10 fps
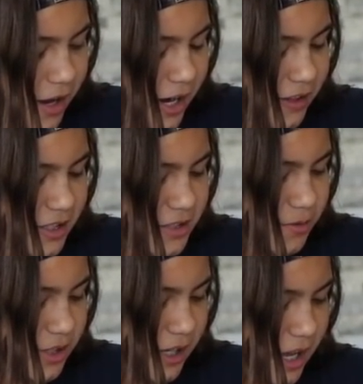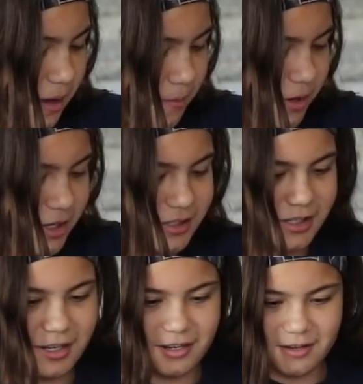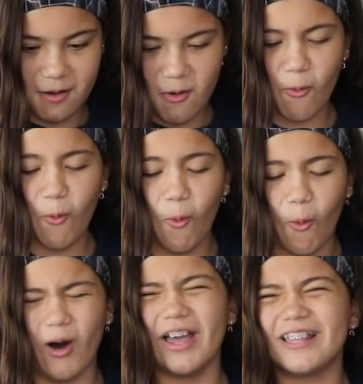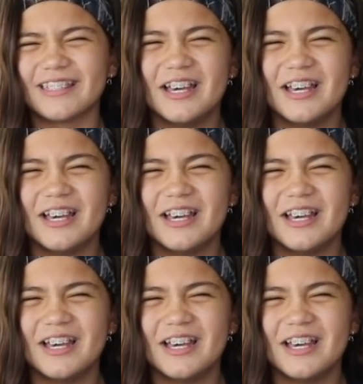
and I think this is what the camera is in. What?